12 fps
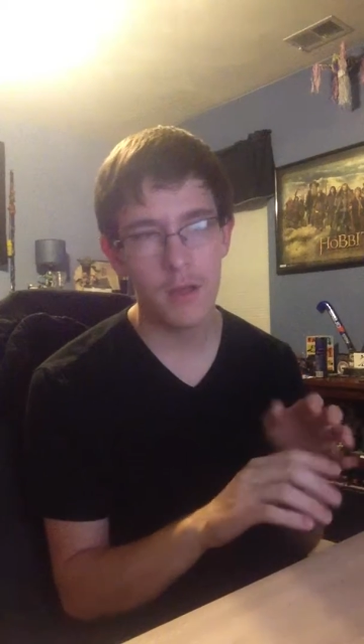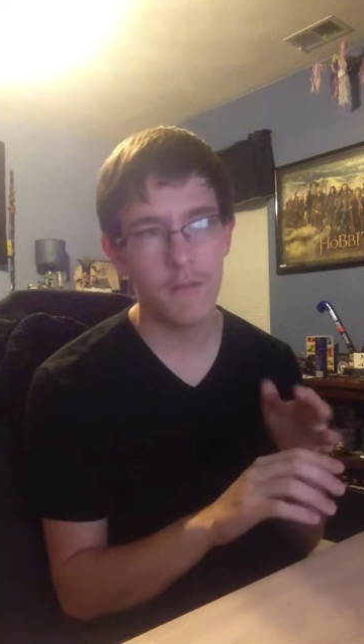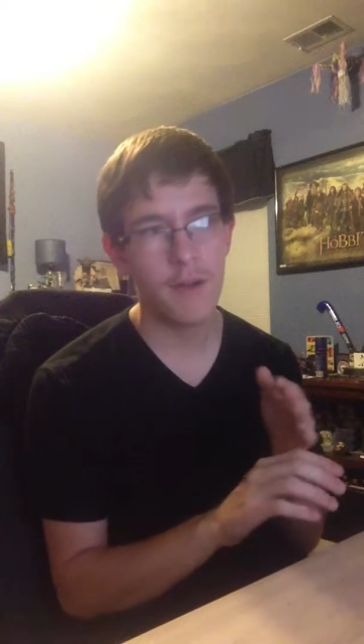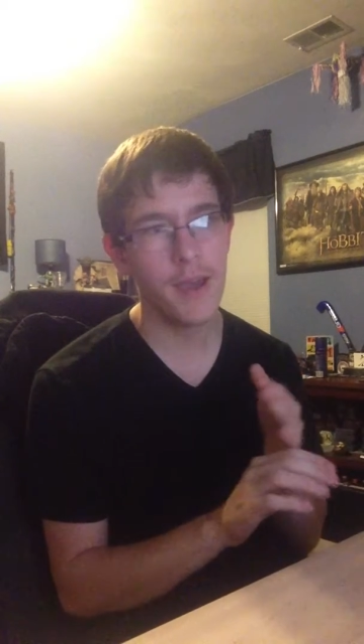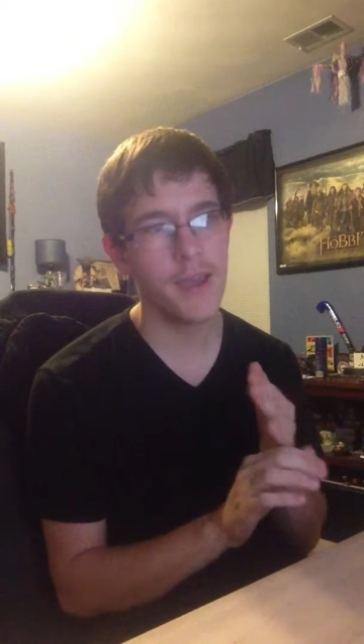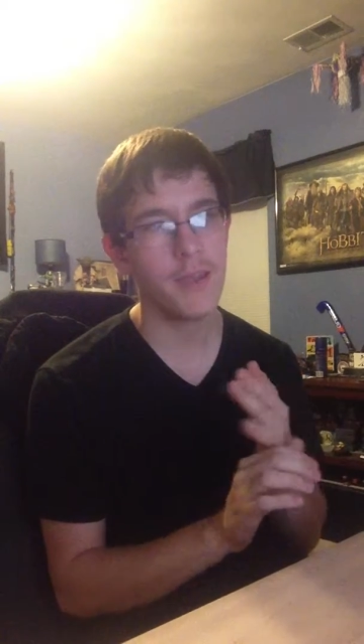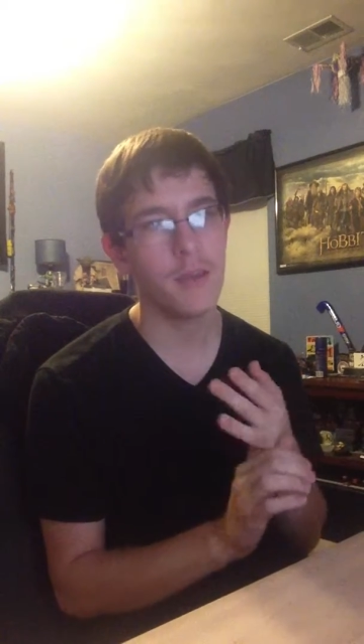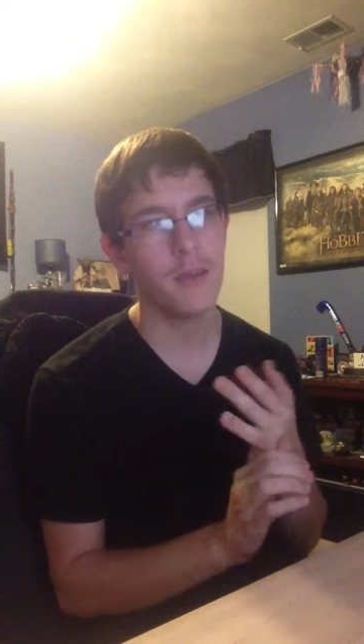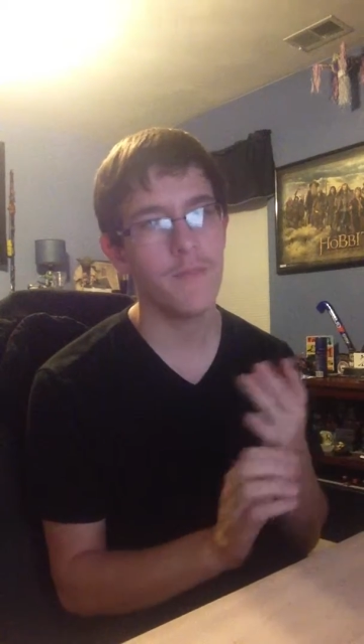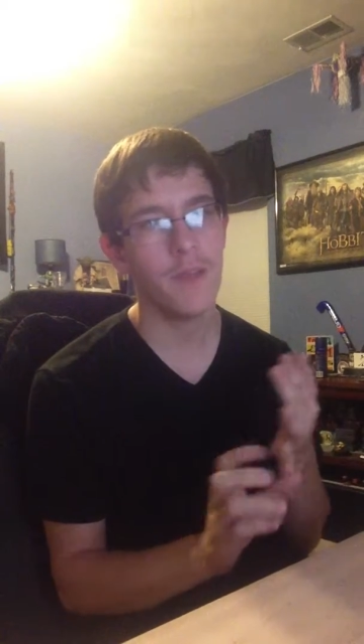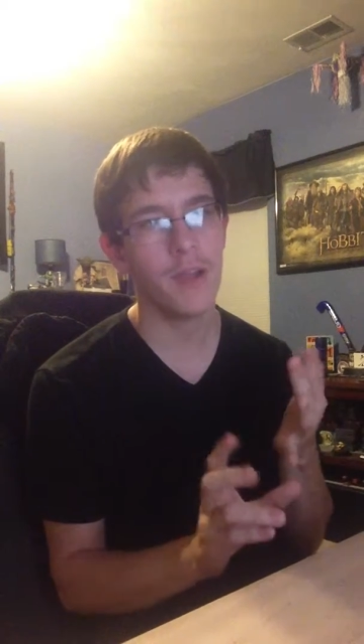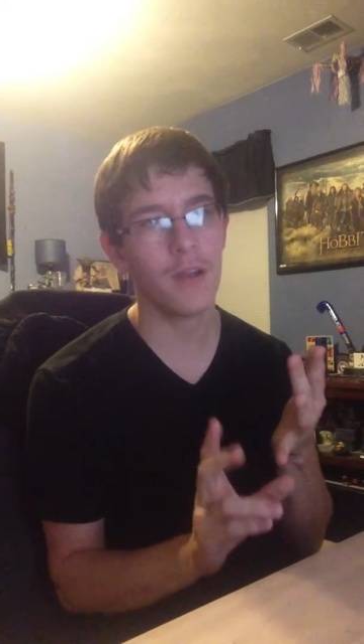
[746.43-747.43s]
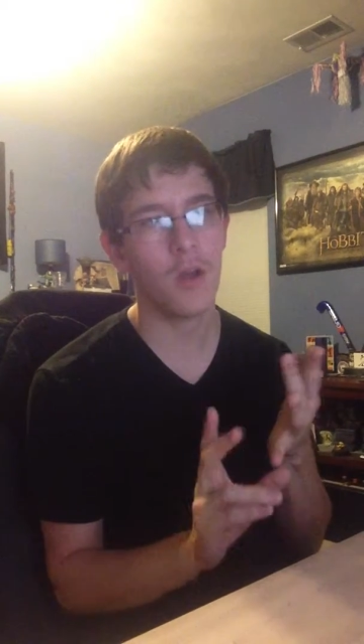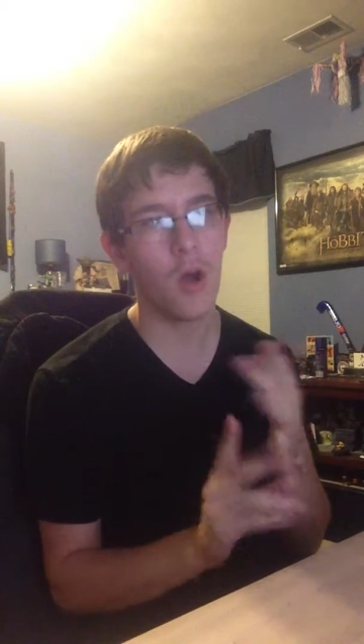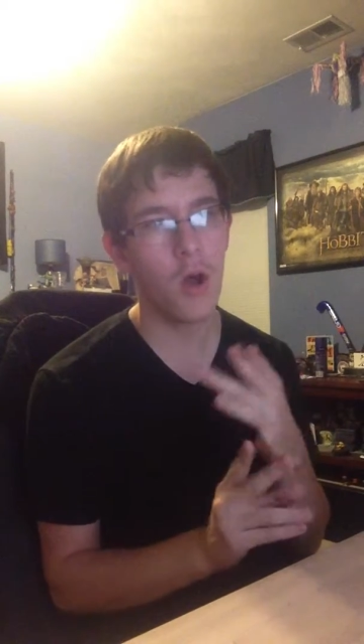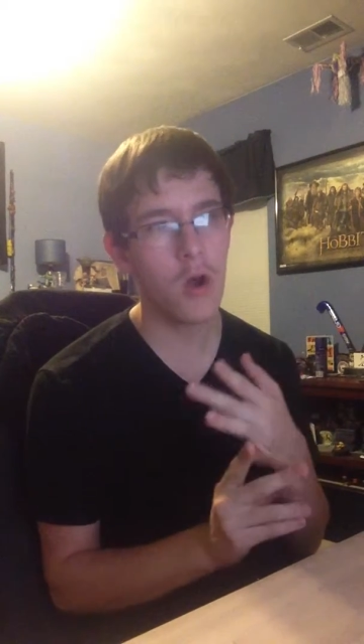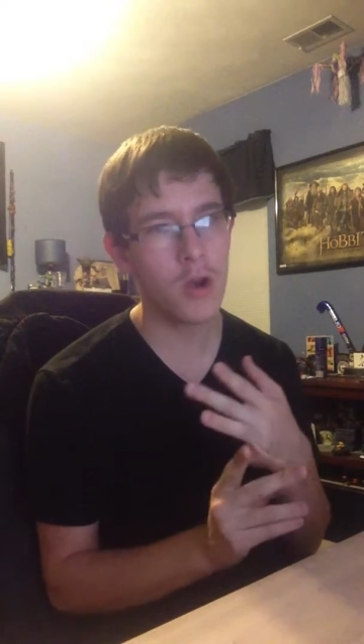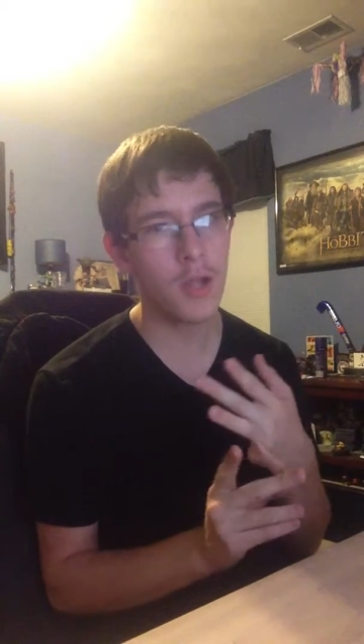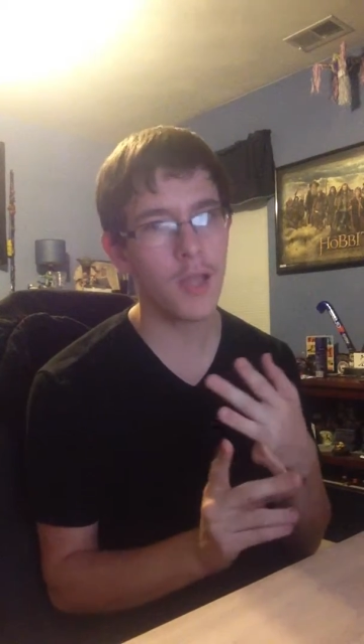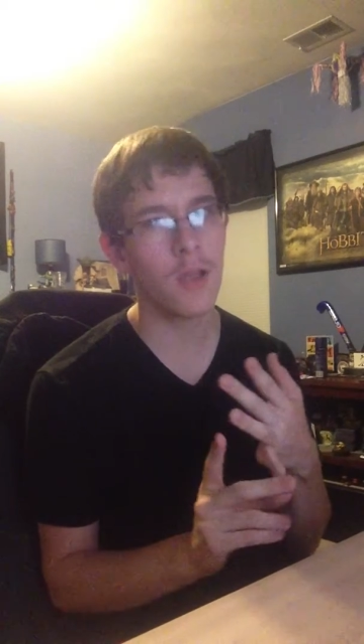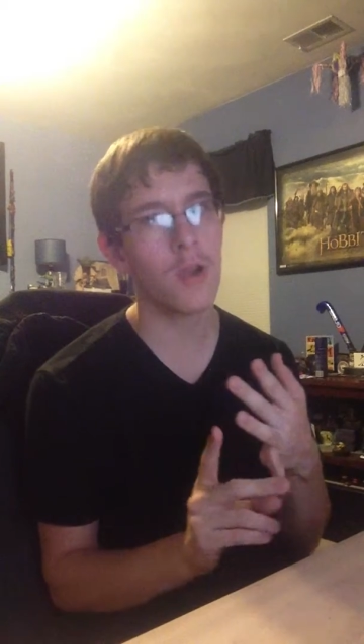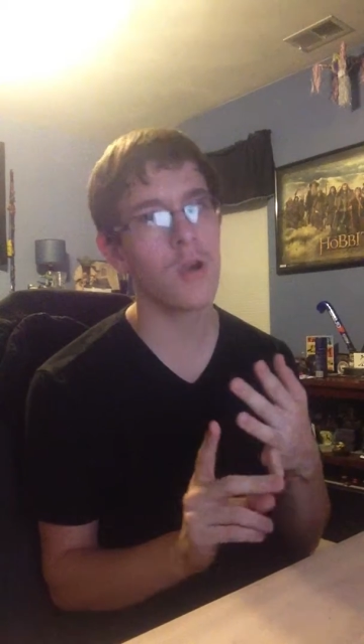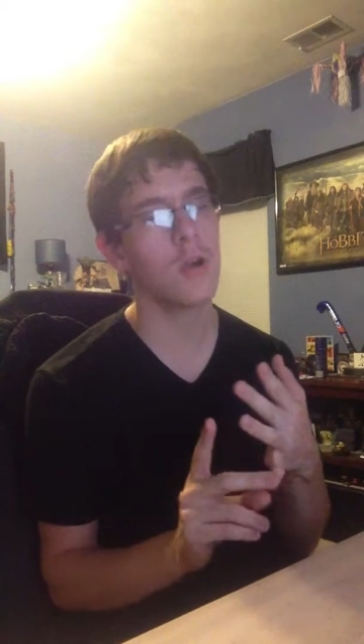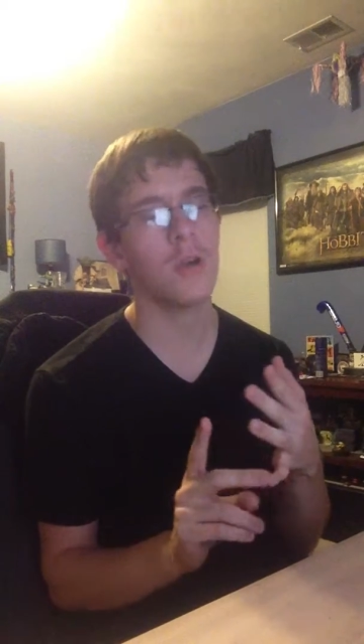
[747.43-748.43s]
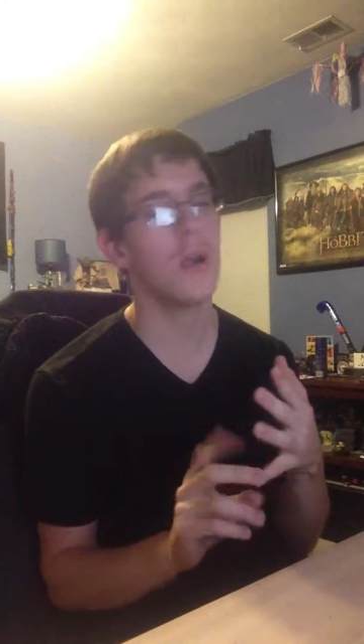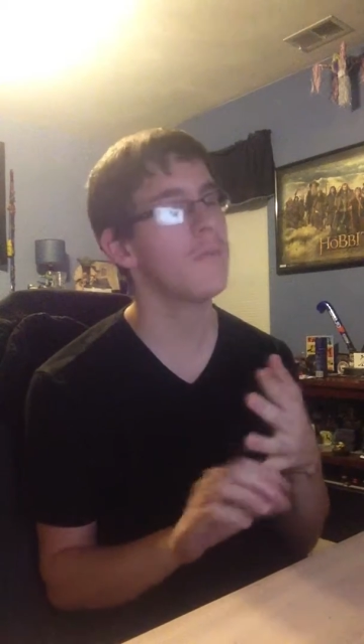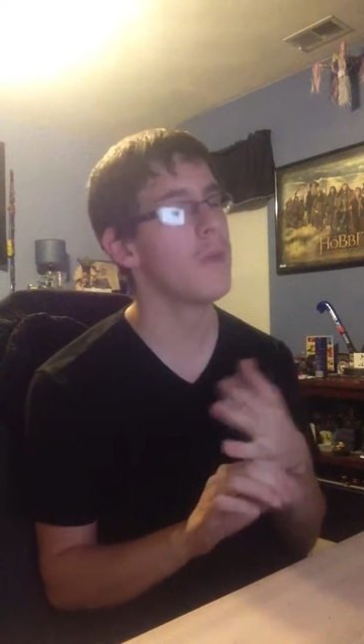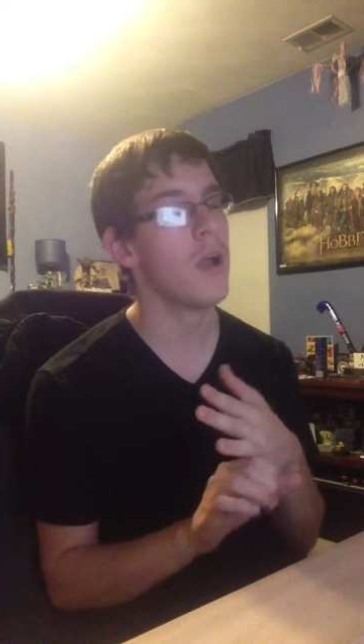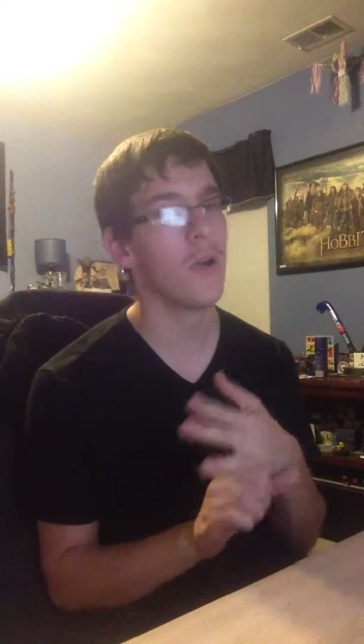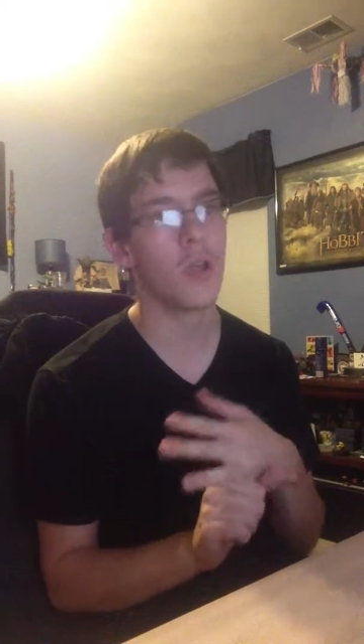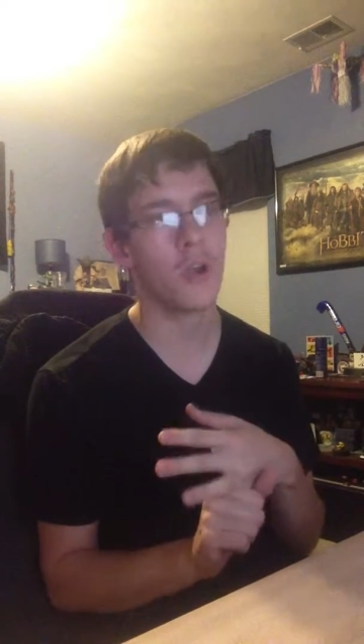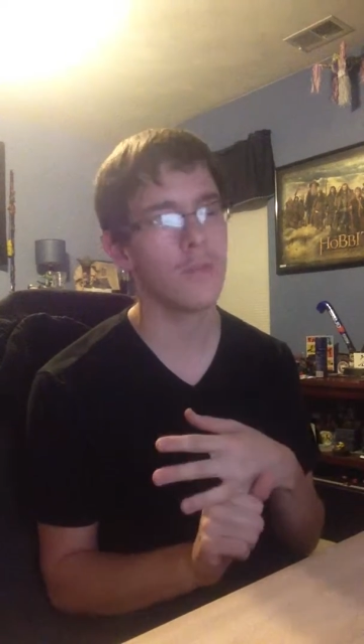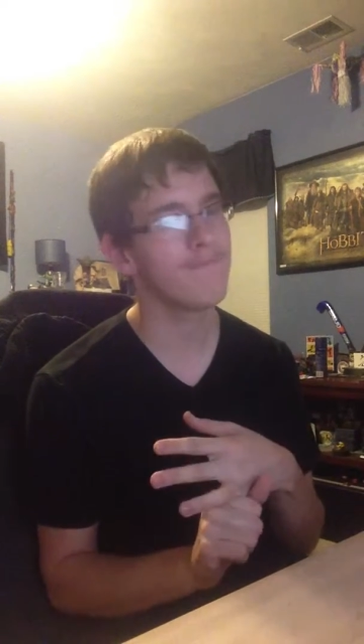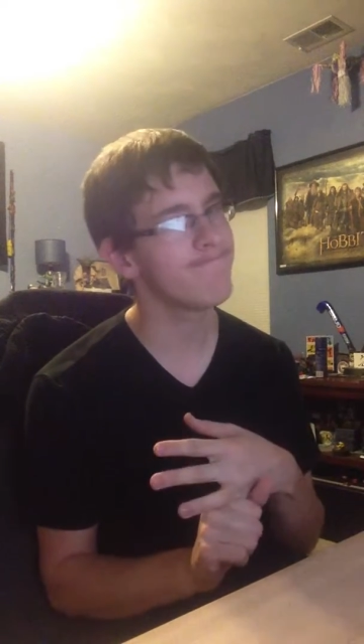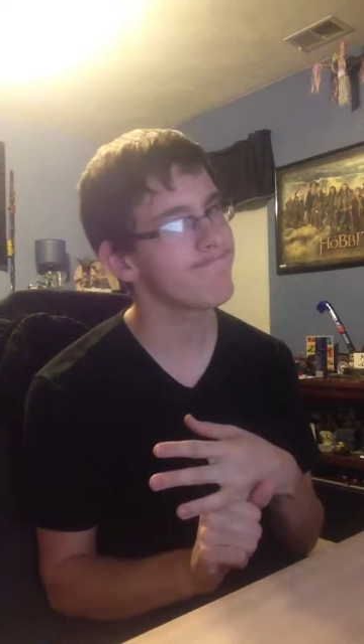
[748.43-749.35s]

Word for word: Like, there's archer, uh, not archer,